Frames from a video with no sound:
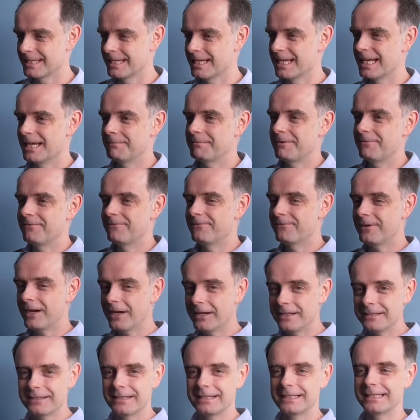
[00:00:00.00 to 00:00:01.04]
And then
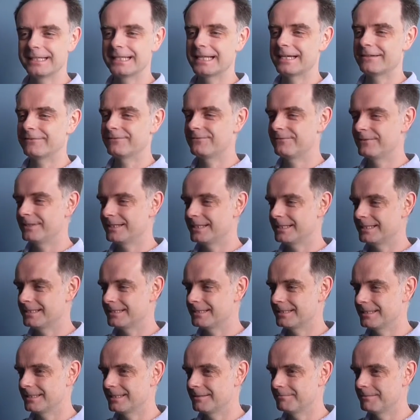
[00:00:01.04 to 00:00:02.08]
finally, in our
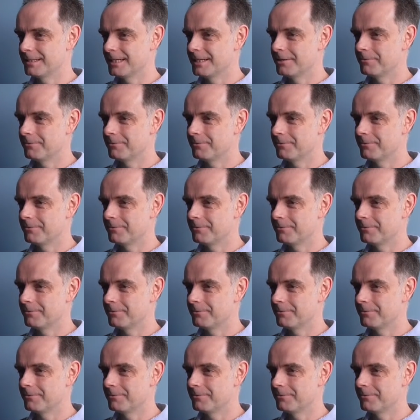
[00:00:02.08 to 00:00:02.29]
third term,